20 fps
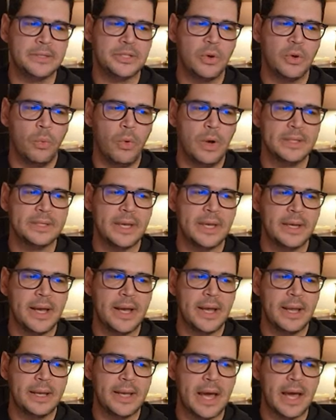so once I
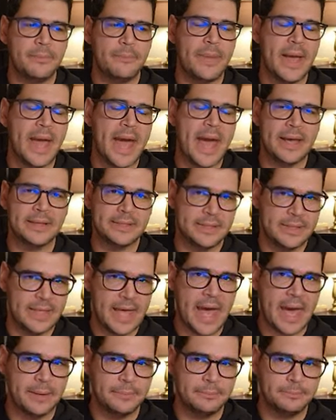kind of got past
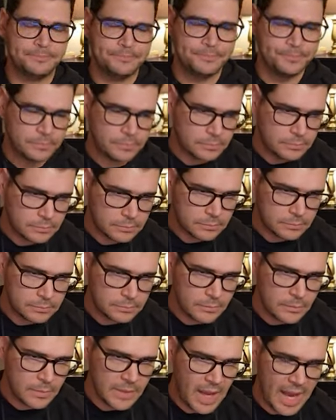that,
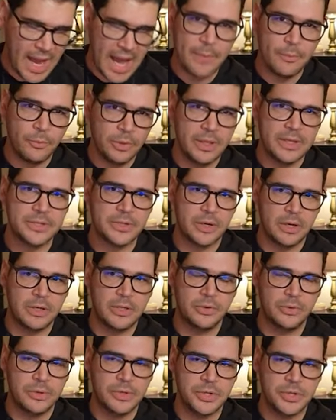I'm really starting
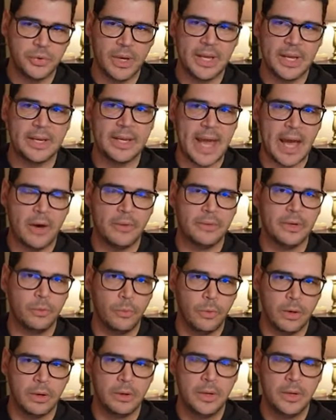to enjoy it now that
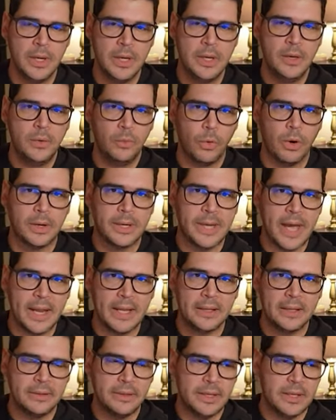we're
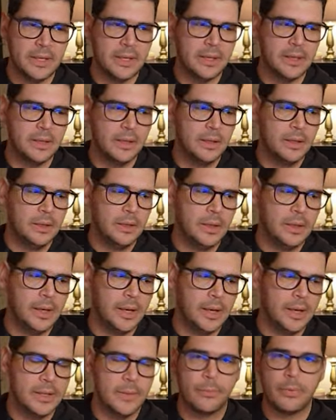getting
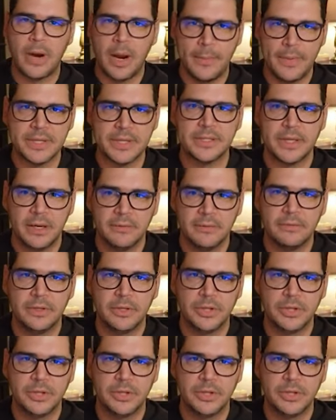the premise of the